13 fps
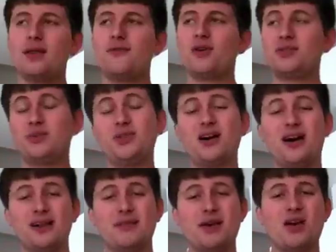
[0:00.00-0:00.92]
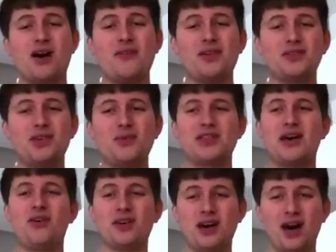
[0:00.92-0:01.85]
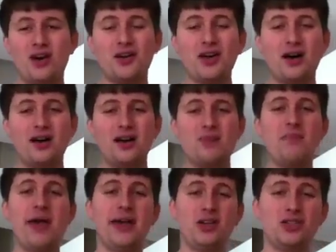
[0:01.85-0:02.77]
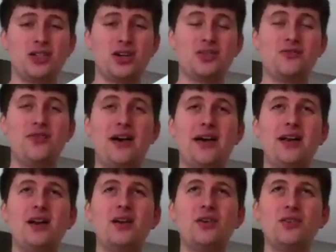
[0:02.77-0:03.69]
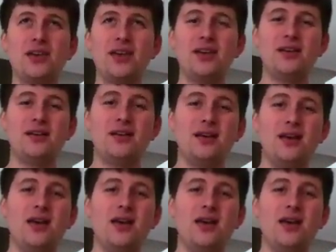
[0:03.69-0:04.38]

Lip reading: The first thing we talked about, obviously, was that legato tongue, making sure it's very clean.